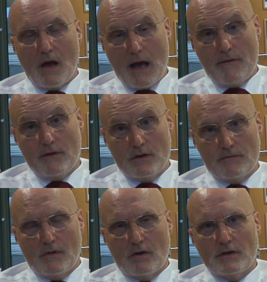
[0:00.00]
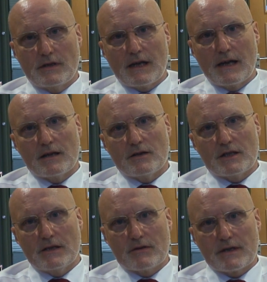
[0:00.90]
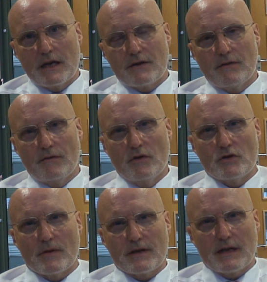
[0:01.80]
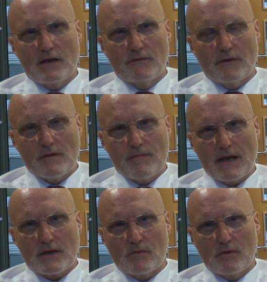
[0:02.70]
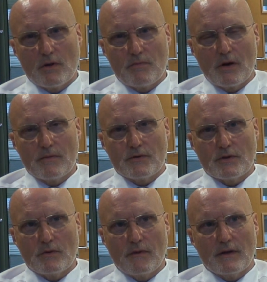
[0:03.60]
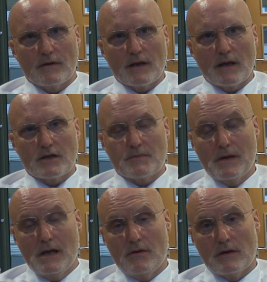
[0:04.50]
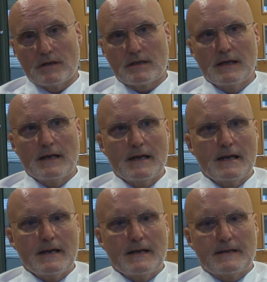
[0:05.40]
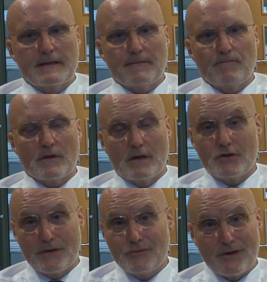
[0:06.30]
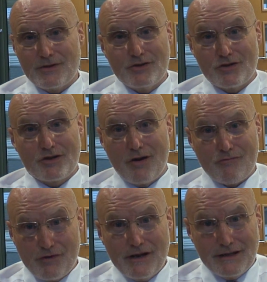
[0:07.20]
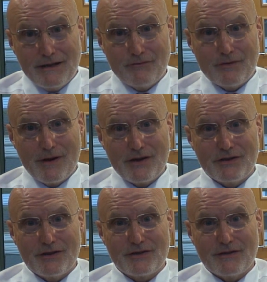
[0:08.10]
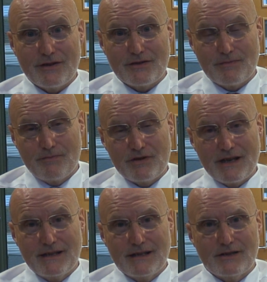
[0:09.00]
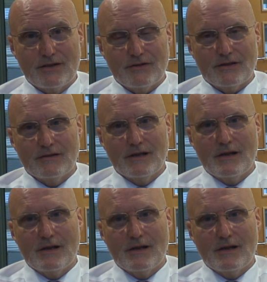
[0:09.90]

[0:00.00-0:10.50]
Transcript: Having undertaken serious case reviews myself in the past, one of the problems that we've experienced is that sometimes you just can't read the information that's presented to you.